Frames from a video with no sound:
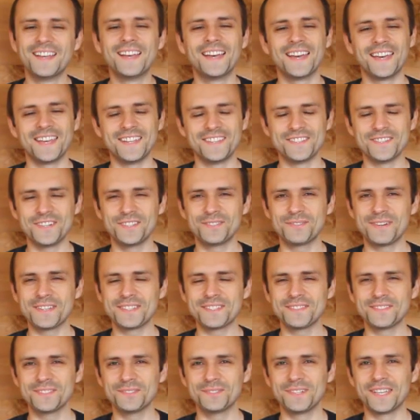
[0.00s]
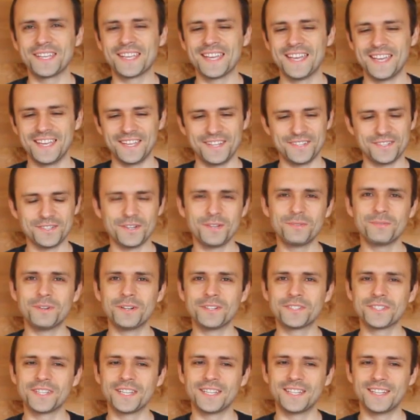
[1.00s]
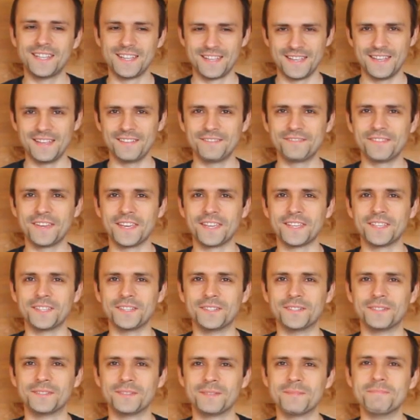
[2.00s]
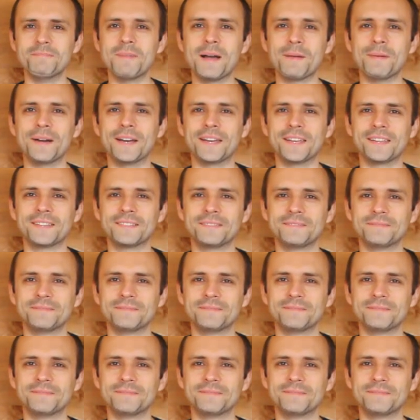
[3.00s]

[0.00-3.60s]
Enjoy the rest of the week, enjoy watching, and thank you. Bye bye.